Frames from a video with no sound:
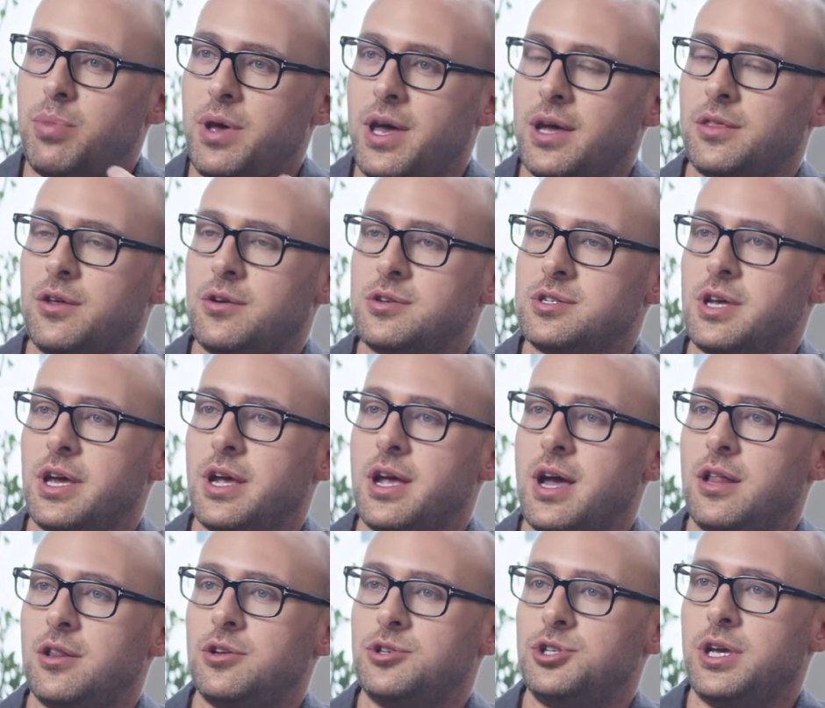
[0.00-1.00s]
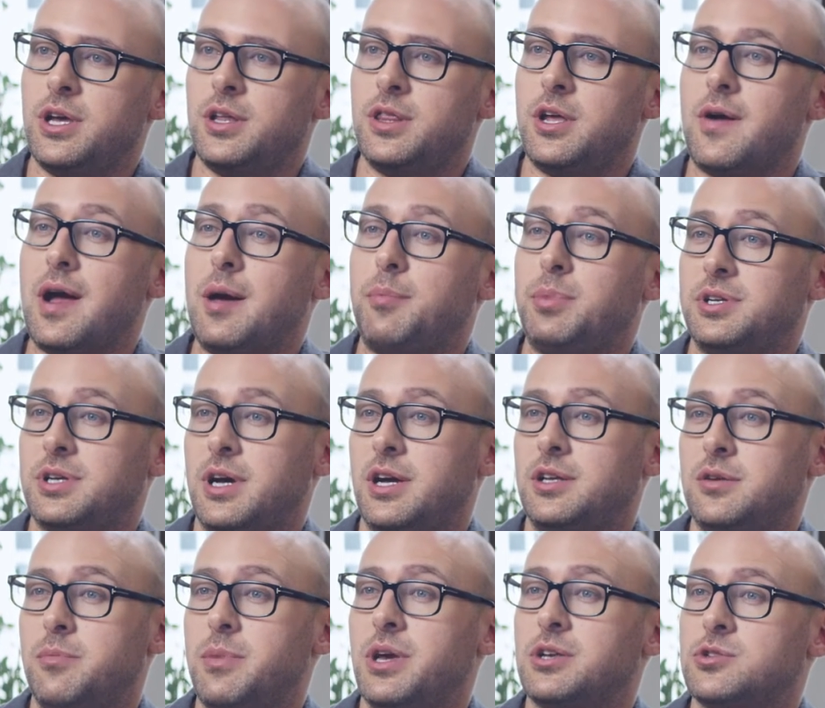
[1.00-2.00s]
impact their psychology and their
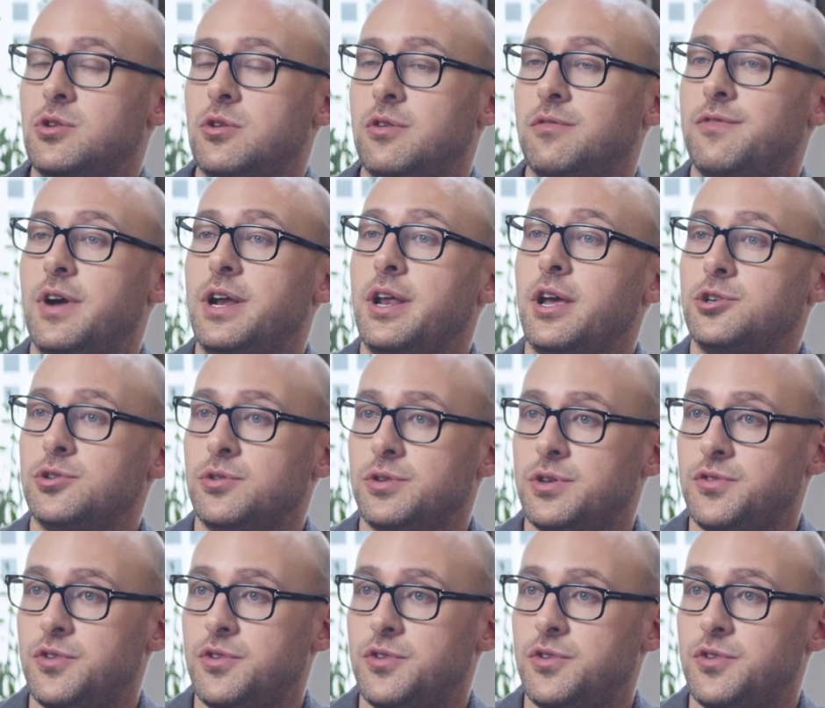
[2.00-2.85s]
appetite to make certain financial